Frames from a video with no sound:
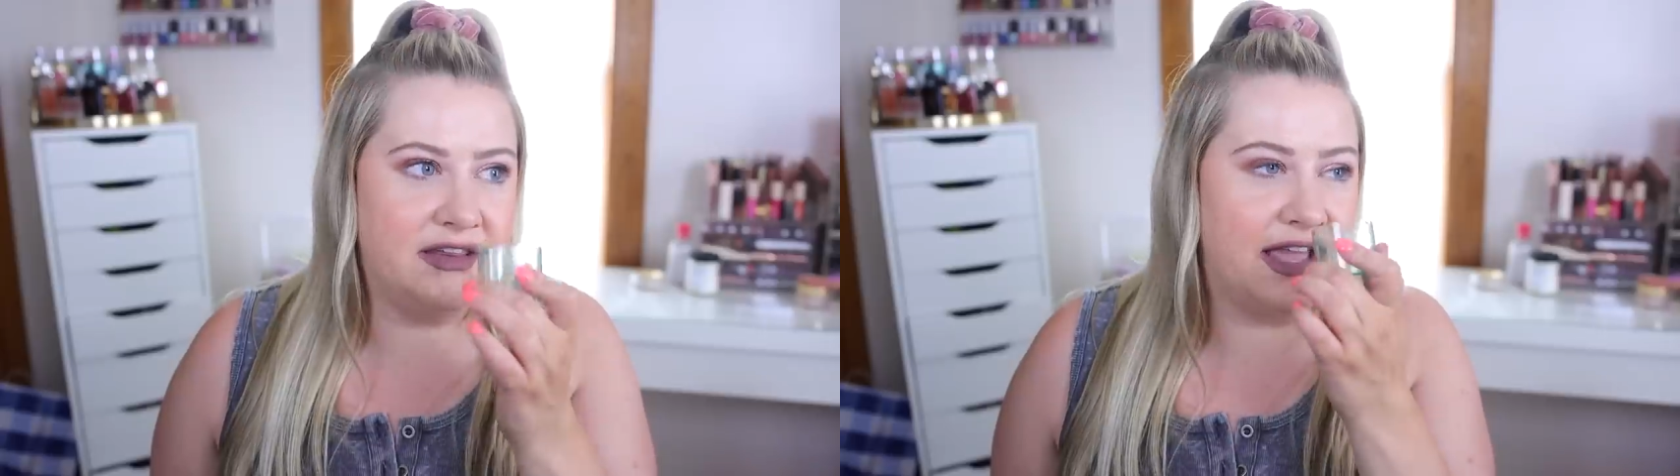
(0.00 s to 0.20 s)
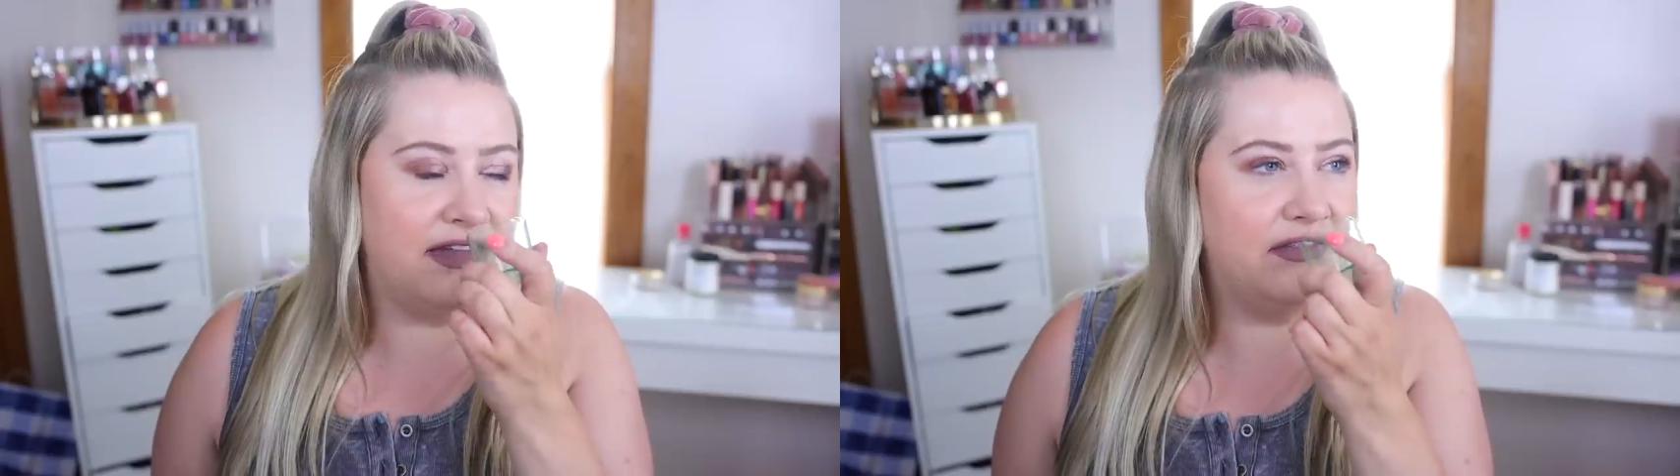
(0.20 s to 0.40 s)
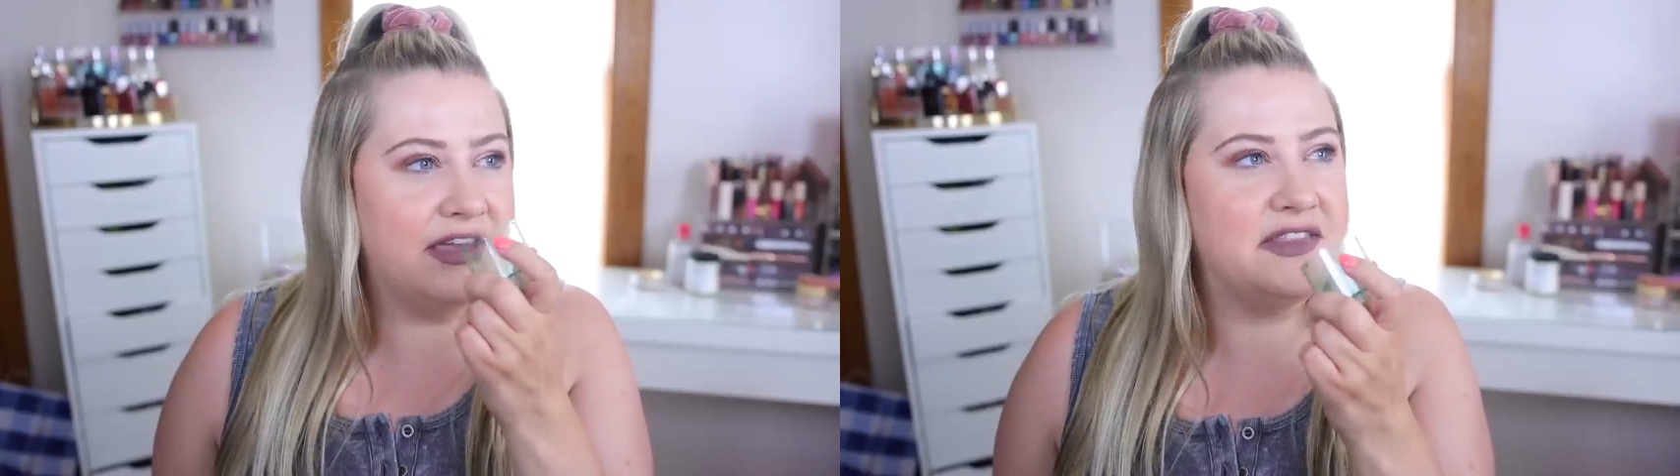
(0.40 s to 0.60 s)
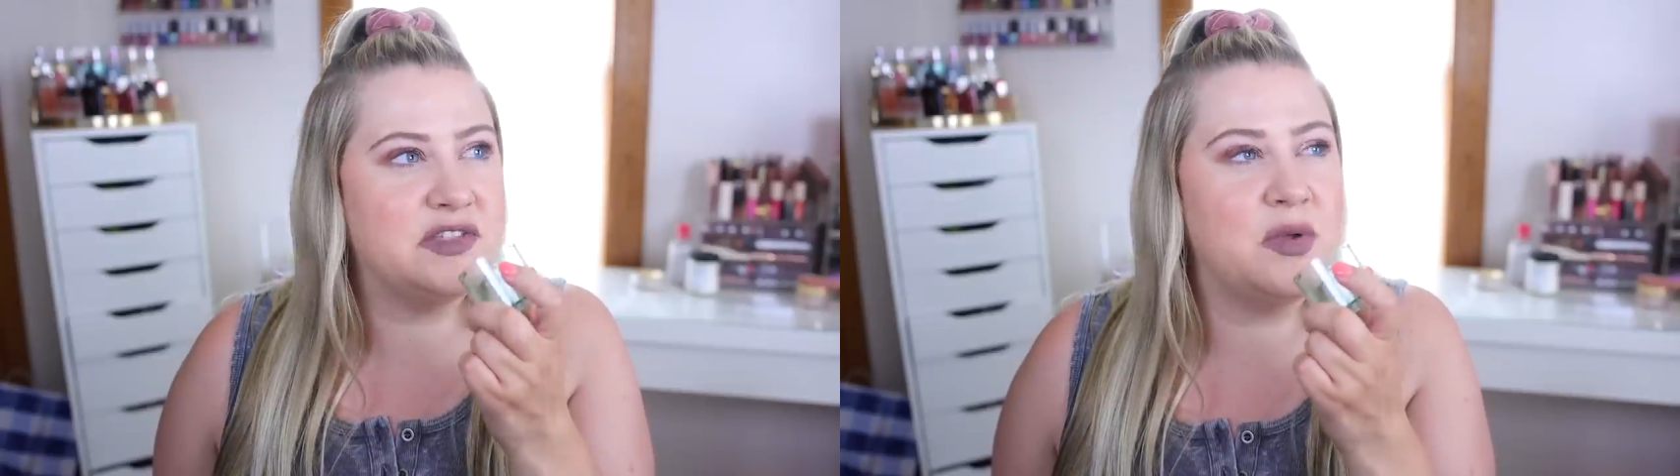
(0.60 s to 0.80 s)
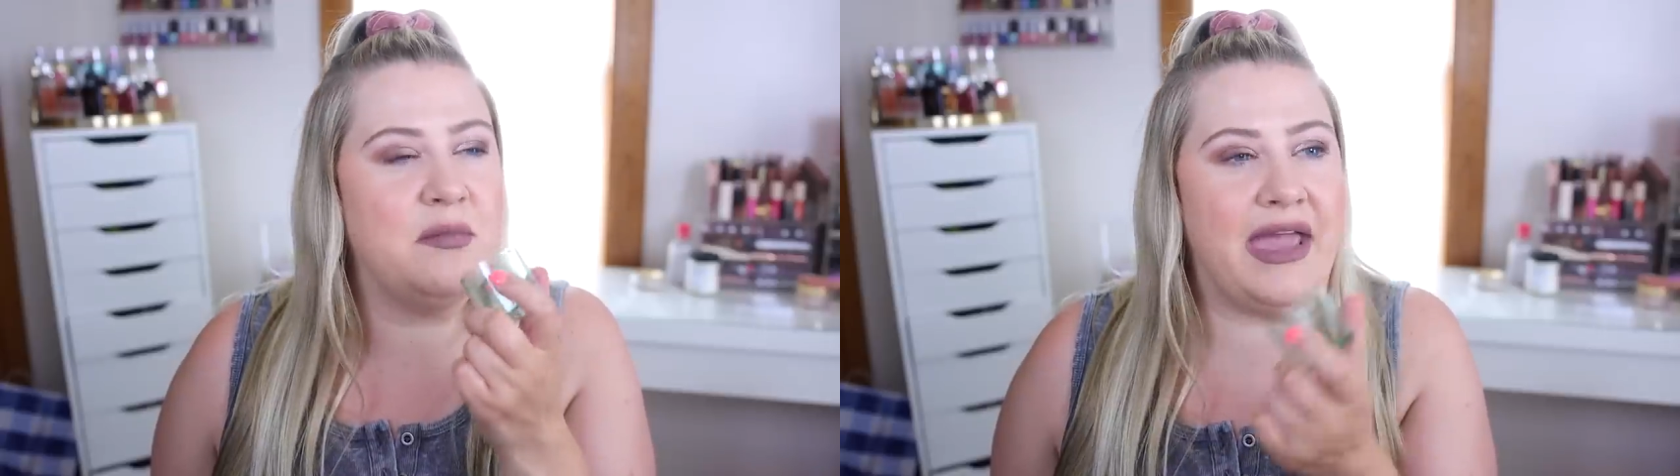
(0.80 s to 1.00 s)
Like I feel like
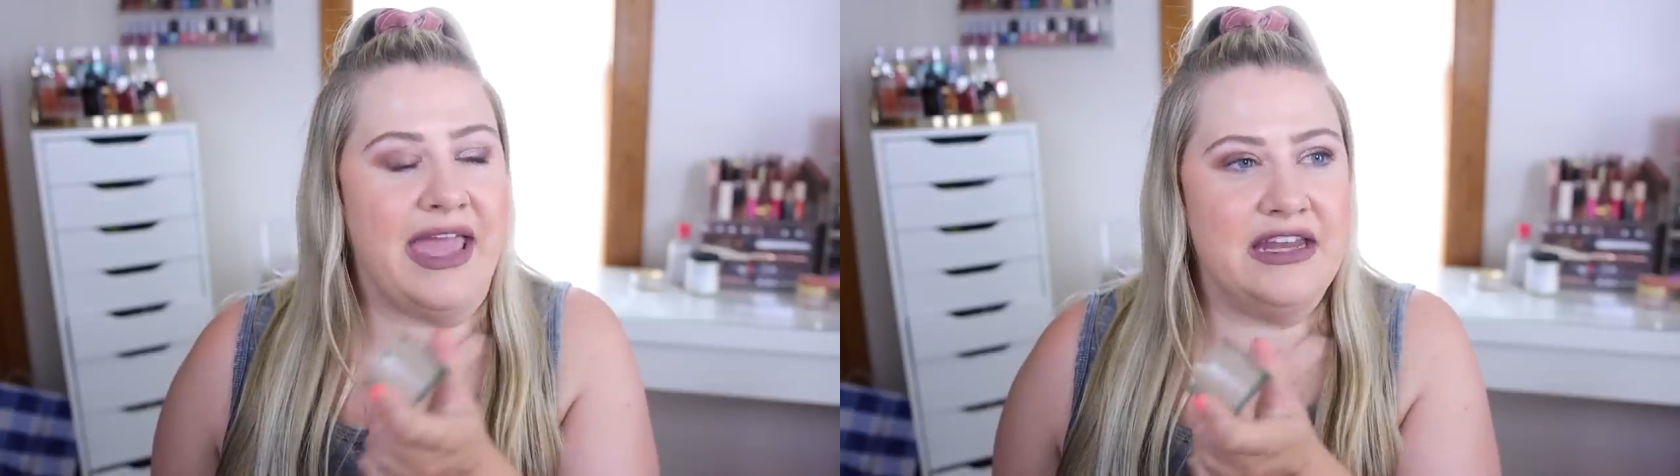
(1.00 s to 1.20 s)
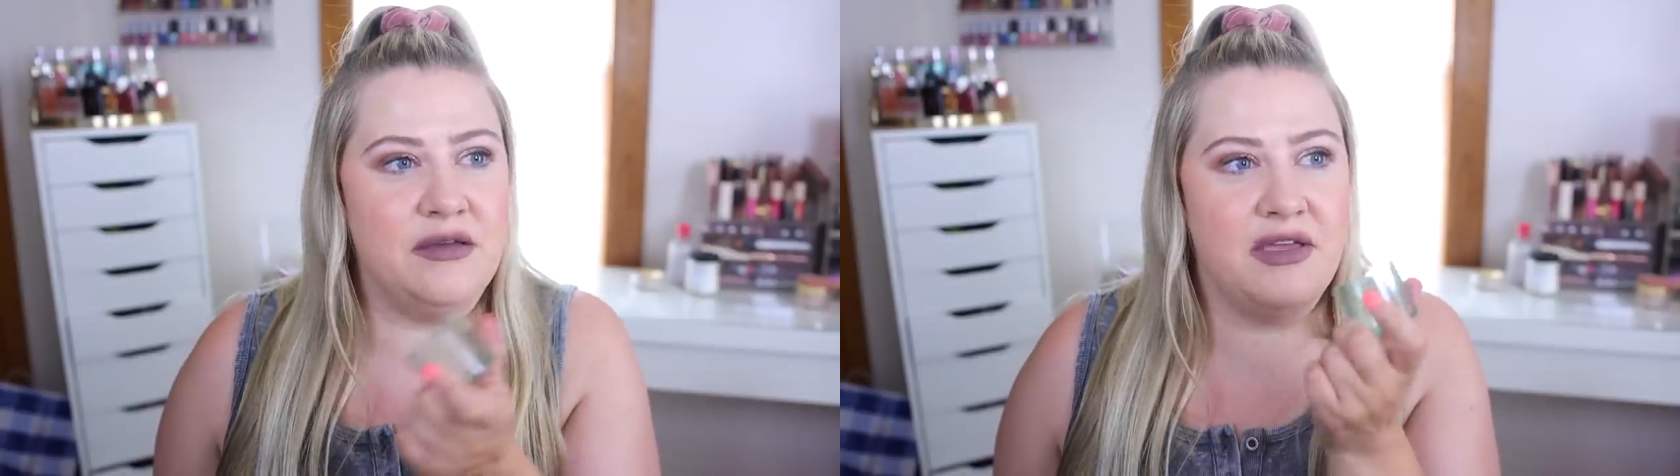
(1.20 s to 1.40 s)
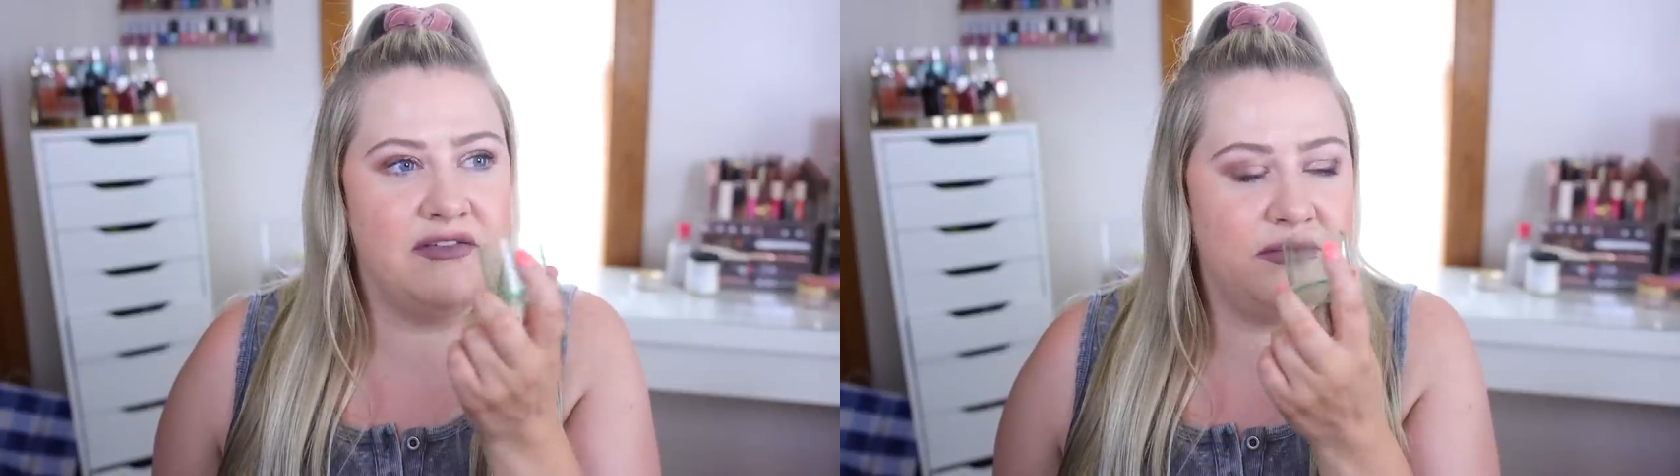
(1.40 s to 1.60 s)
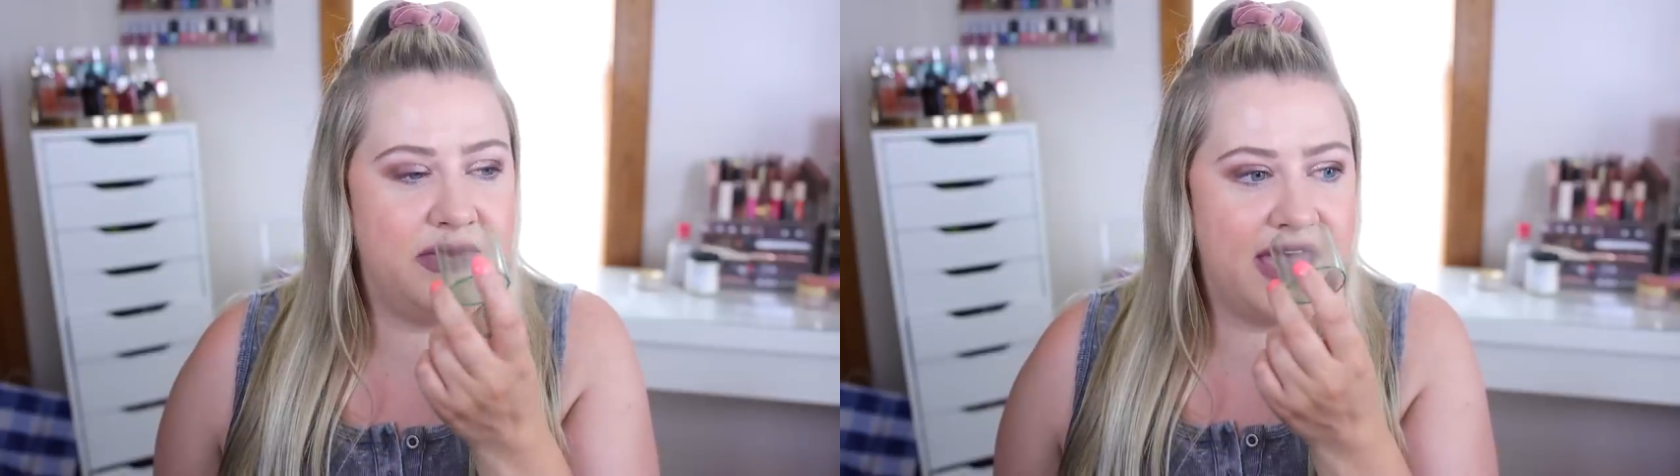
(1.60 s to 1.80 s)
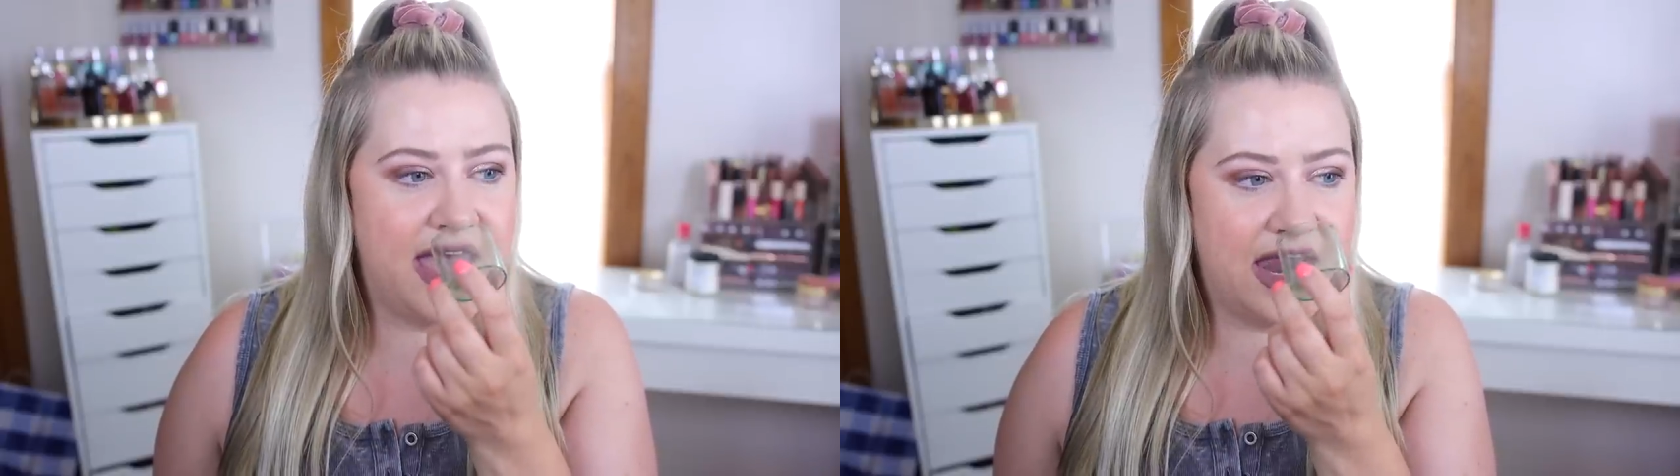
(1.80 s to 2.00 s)
this one might end up giving
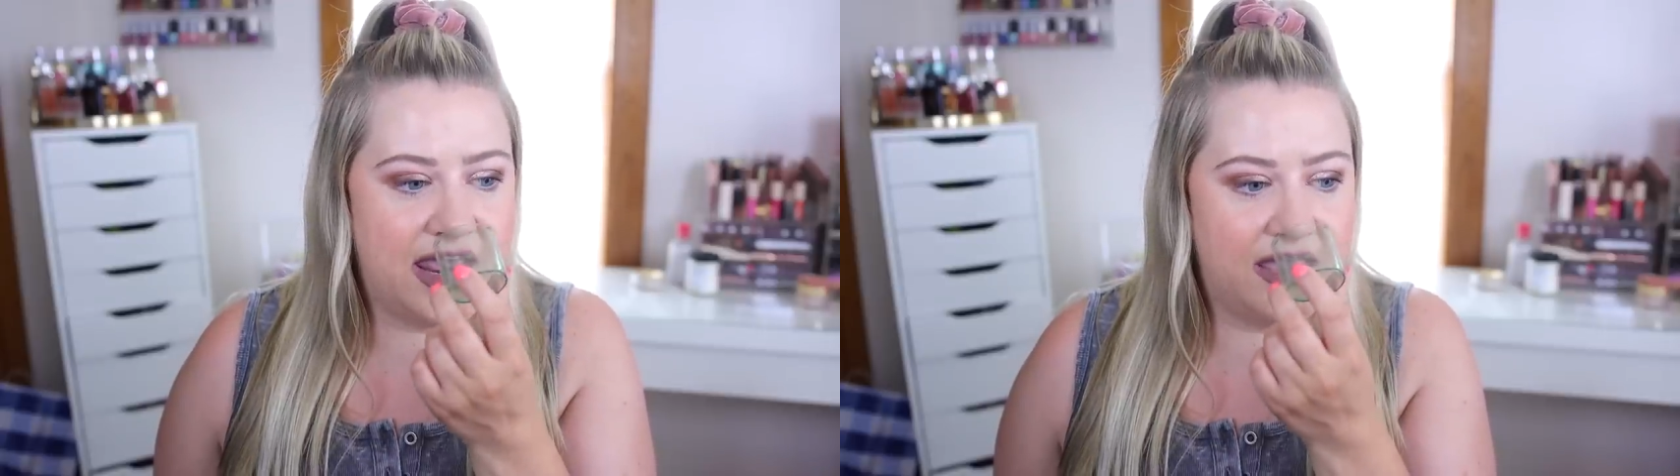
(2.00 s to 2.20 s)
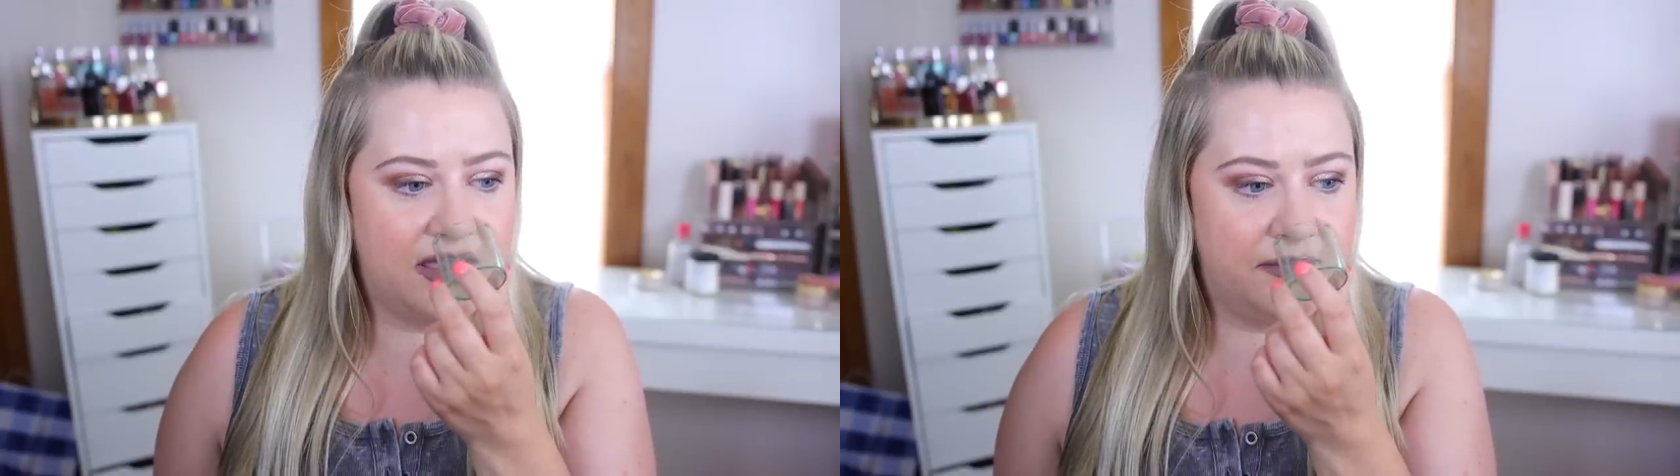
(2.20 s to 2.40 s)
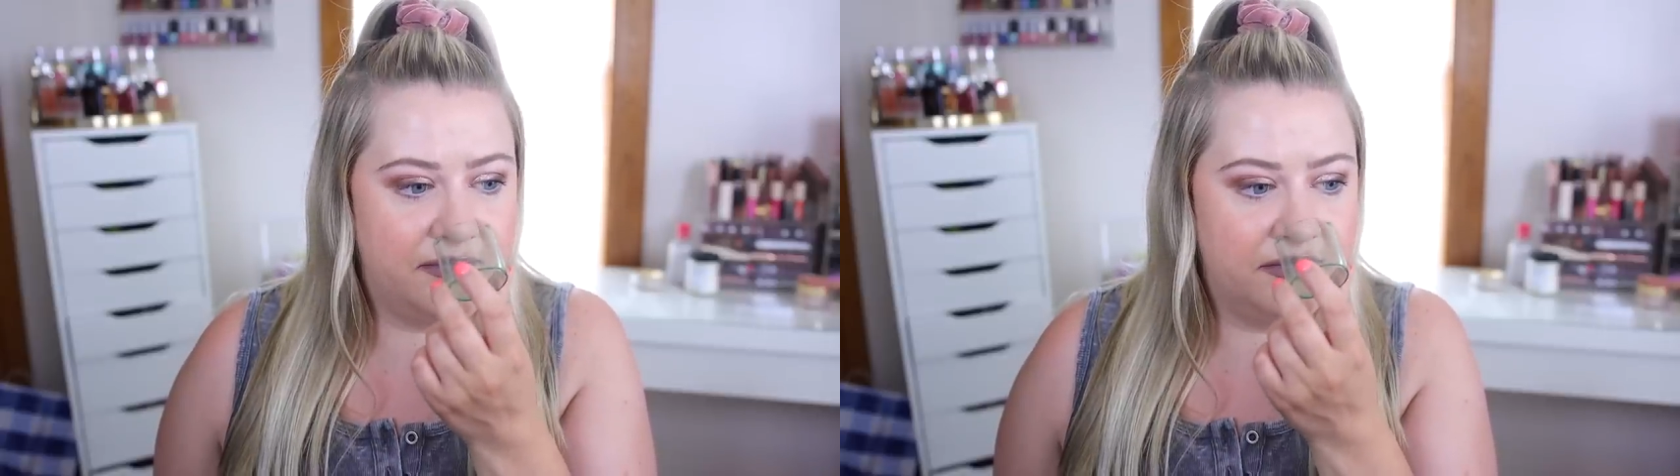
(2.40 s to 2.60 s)
me a headache